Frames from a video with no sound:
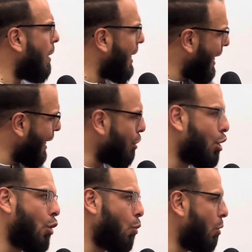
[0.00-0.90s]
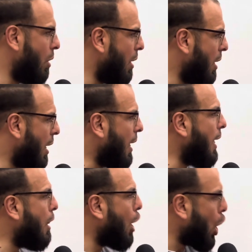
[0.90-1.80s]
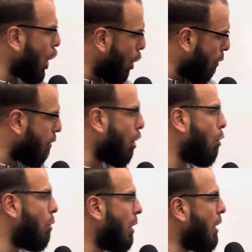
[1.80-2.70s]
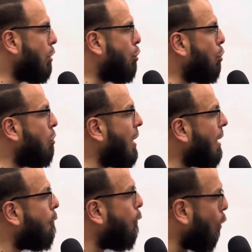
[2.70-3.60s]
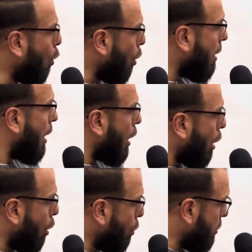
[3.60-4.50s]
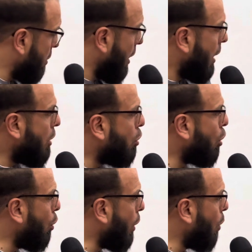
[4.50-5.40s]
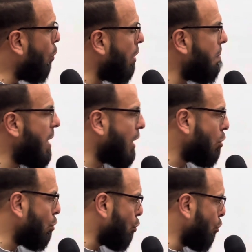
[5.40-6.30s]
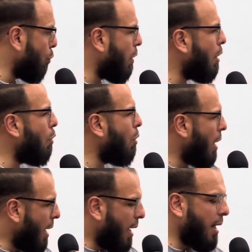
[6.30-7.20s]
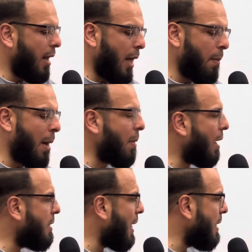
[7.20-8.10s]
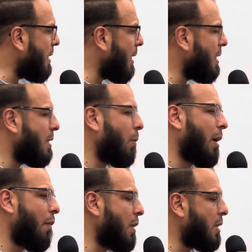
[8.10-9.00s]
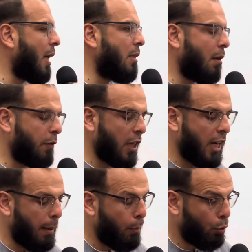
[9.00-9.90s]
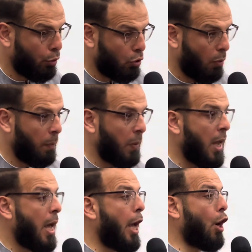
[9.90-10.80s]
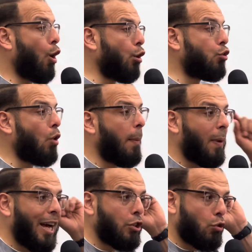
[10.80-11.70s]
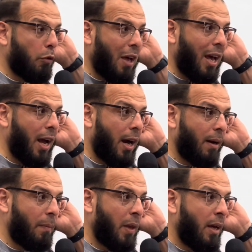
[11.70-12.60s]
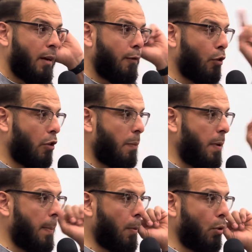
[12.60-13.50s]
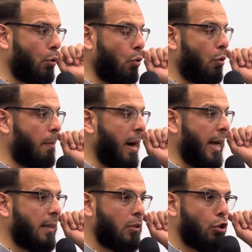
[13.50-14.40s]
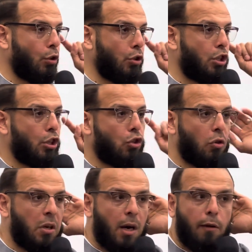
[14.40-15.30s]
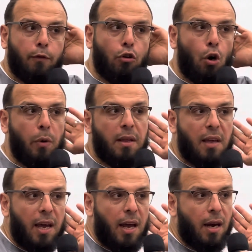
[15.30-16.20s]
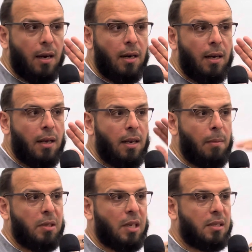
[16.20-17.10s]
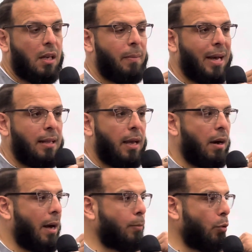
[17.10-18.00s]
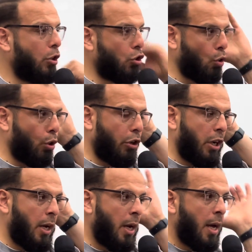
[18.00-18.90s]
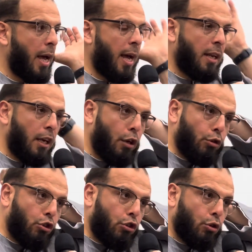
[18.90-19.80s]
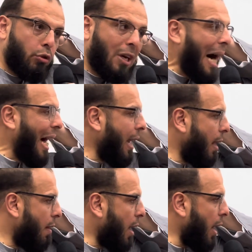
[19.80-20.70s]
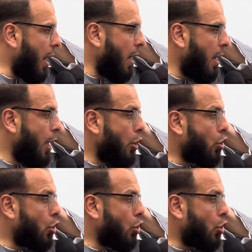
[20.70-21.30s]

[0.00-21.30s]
Let it go. Let the cloth go. Do not fold the cloth so it wouldn't make sujood with you. Imam al-Ghazali said it's one of the signs of takabbur or so. It also applies to the hair. For the people who might choose the sunnah of growing the hair, Nabi Sallallahu Alaihi Wasallam had hair up to his shoulder and he used to tie the hair.